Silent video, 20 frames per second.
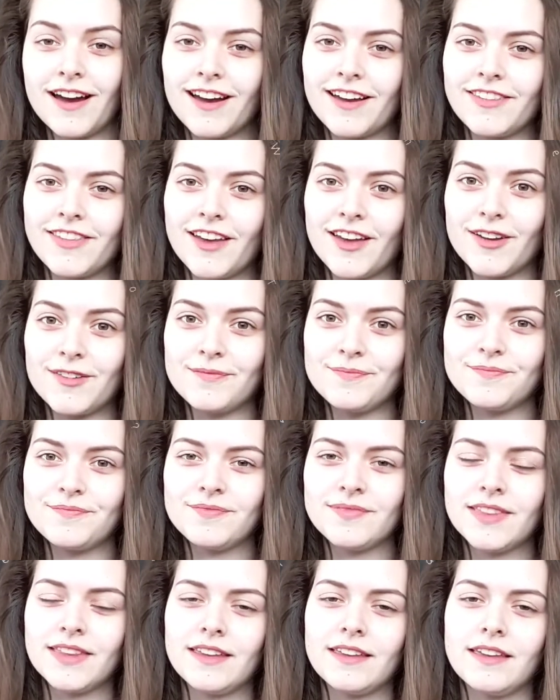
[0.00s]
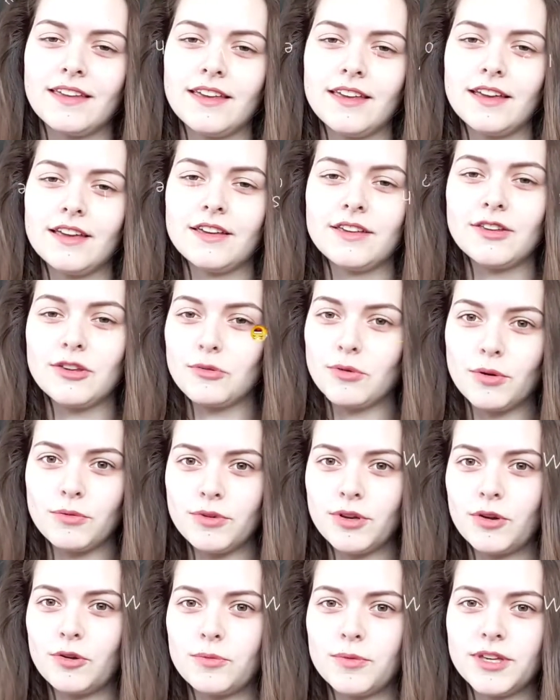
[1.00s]
Hi there. You won't
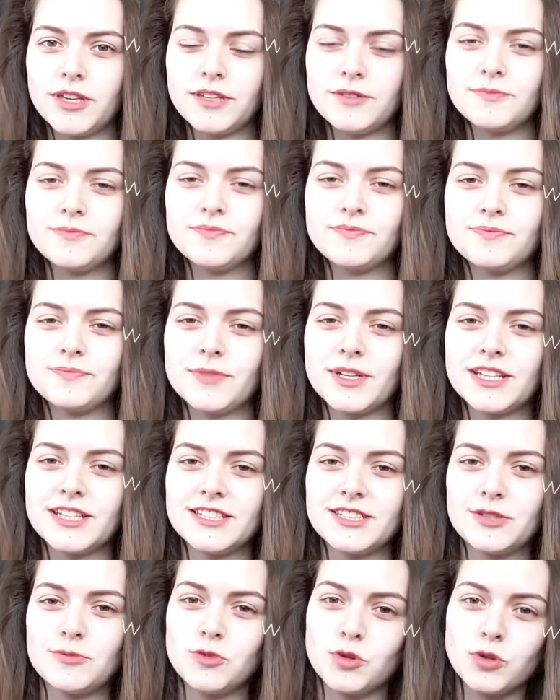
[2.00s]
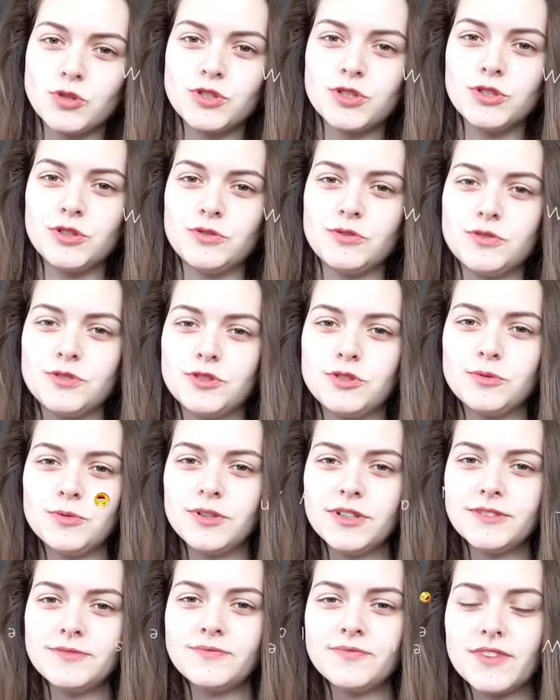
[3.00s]
know me because I'm not a
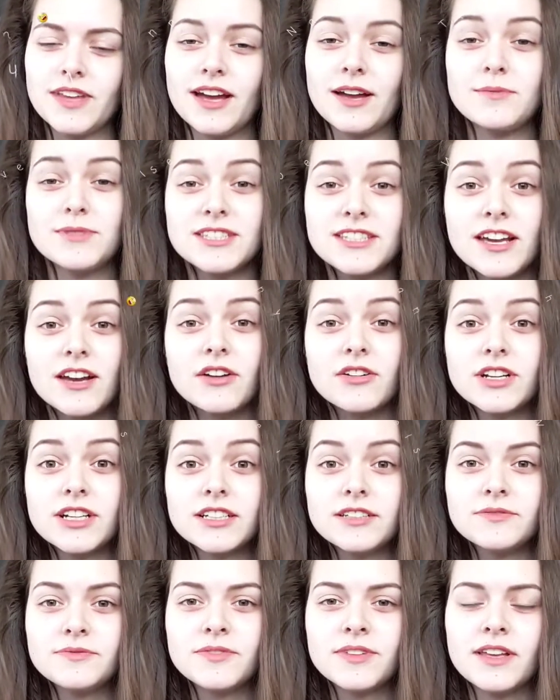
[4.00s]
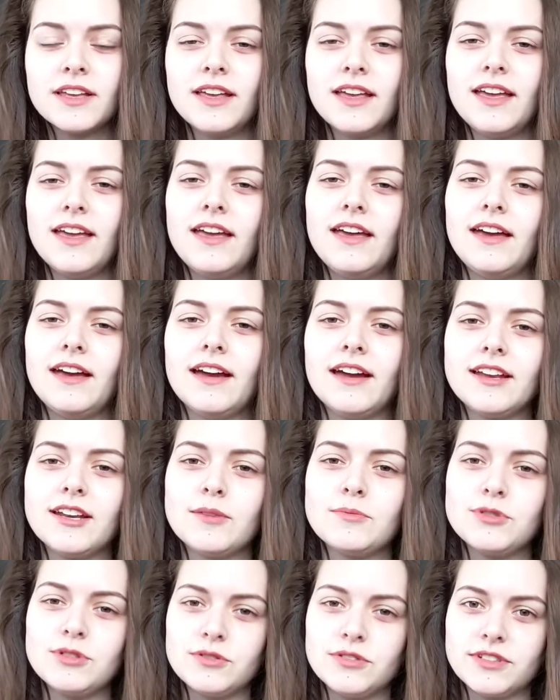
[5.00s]
YouTuber. I'm Sarah, and
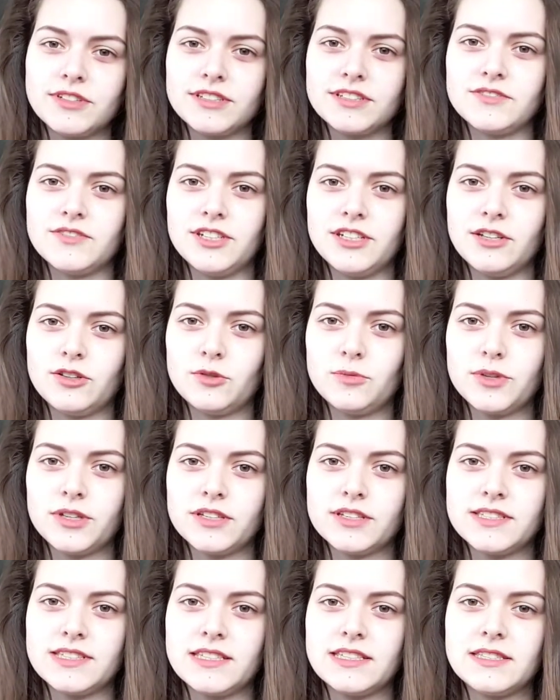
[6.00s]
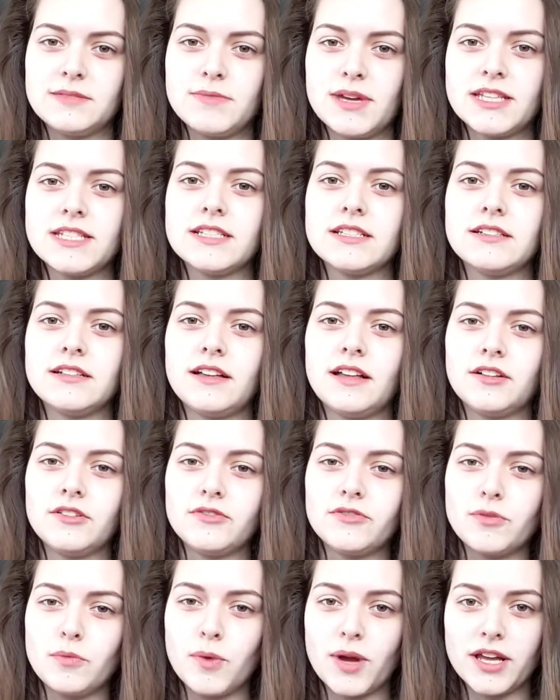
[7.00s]
I'm doing this video because it's Mental
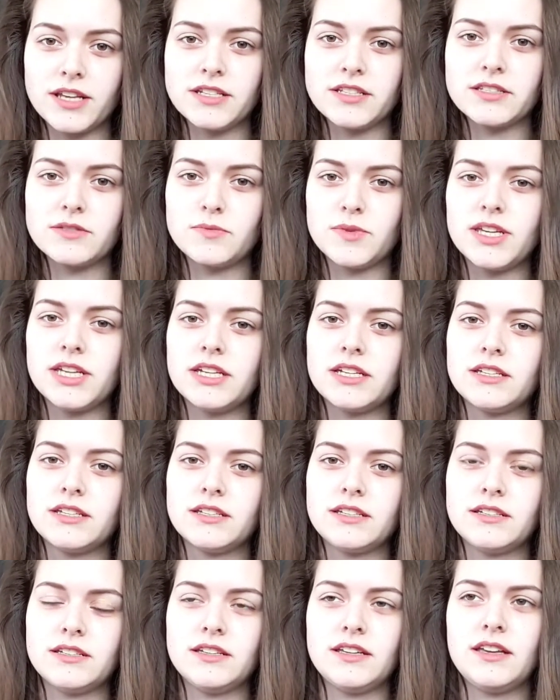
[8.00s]
Health Awareness Week.